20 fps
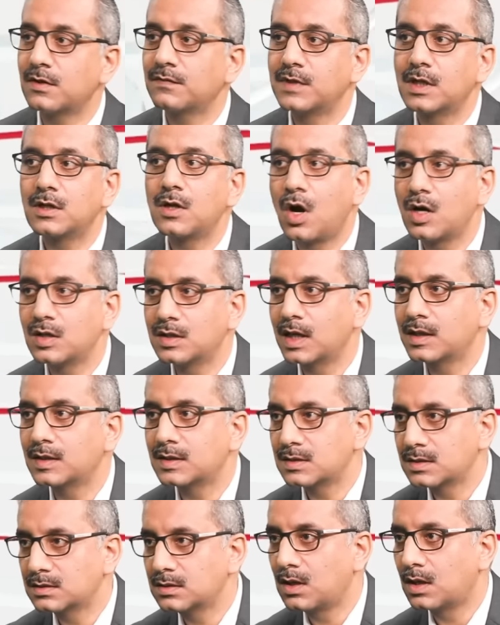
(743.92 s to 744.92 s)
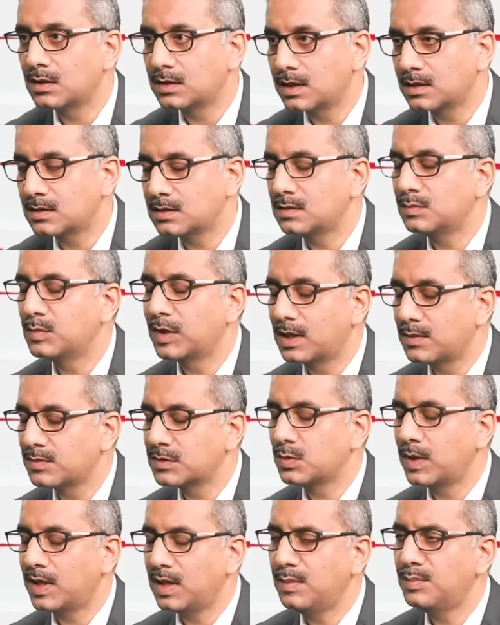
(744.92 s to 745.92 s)
of that content becomes
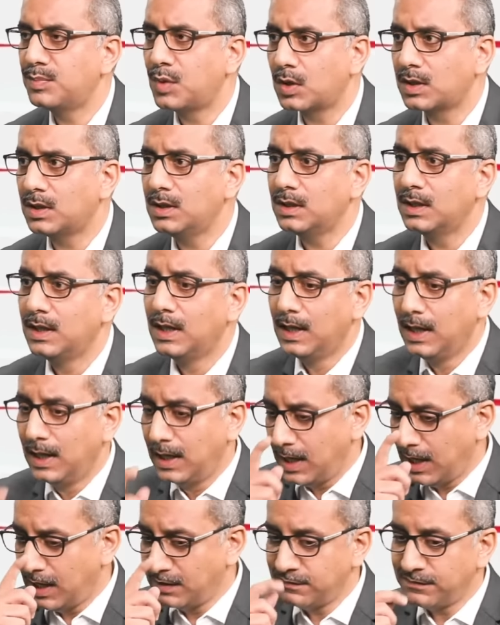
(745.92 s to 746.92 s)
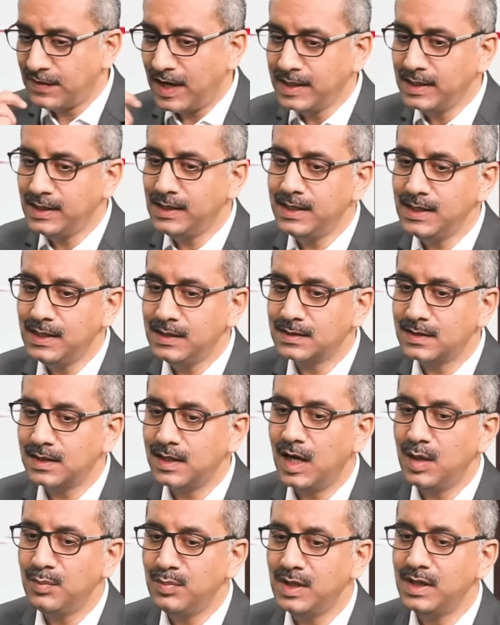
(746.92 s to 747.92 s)
very important. And finally,
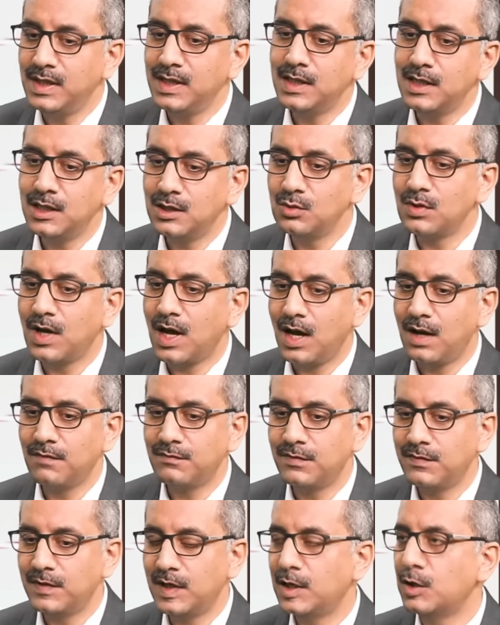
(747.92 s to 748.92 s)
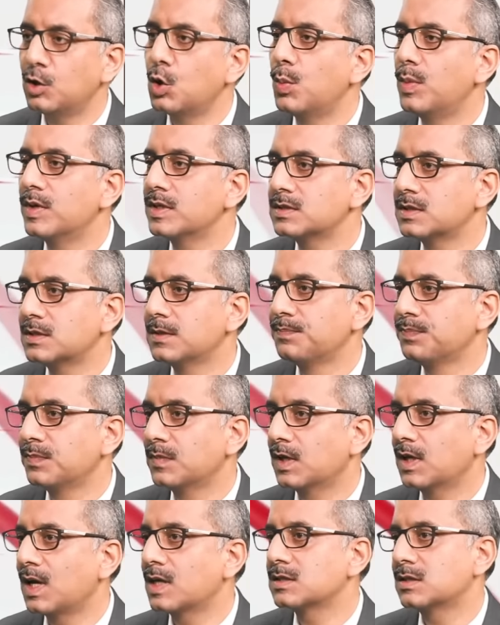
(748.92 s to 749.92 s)
the ability to have a very robust
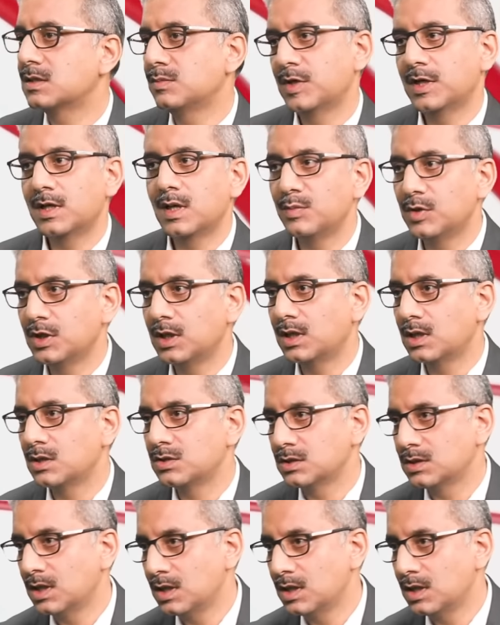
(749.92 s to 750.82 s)
customer communication